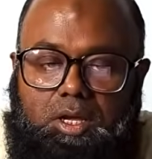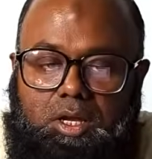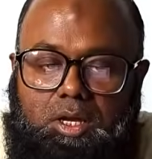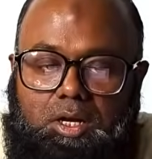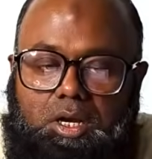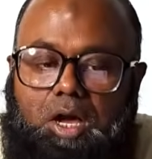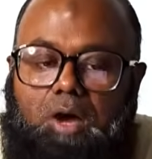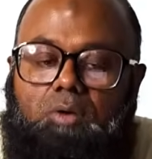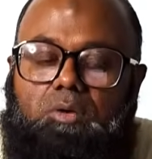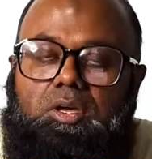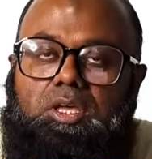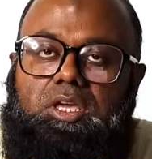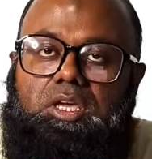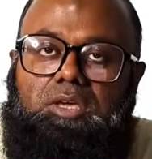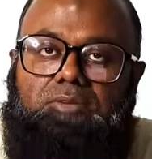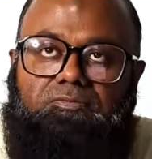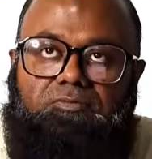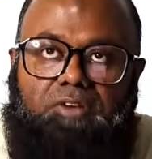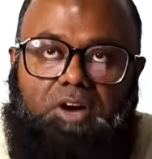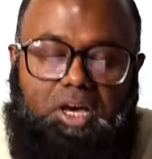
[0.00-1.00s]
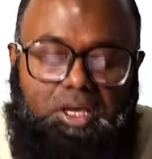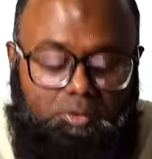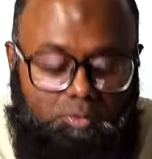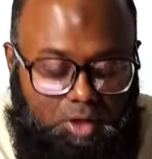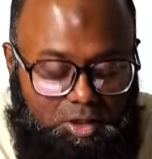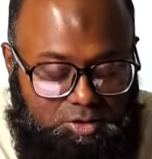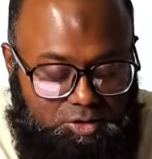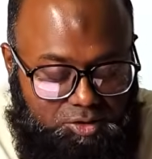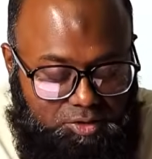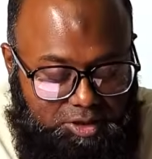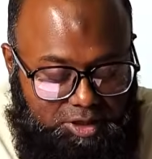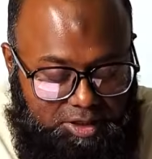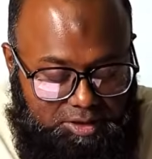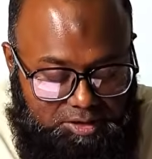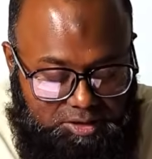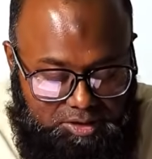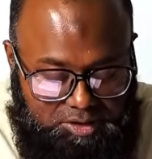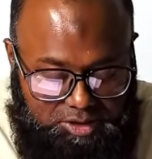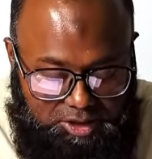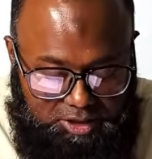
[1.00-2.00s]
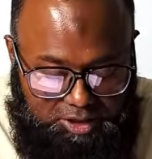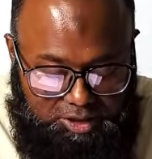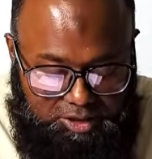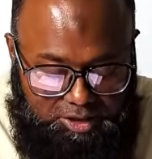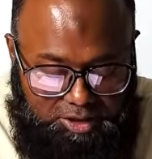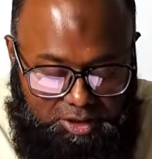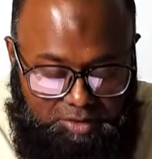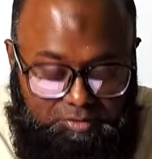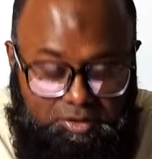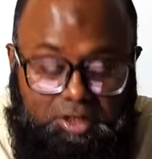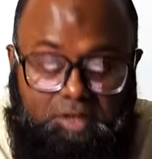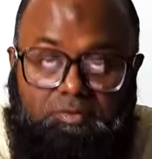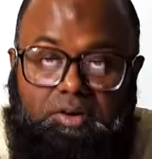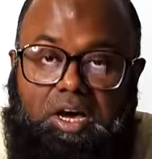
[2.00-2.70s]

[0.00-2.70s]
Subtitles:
Now, if I want to get the second derivative,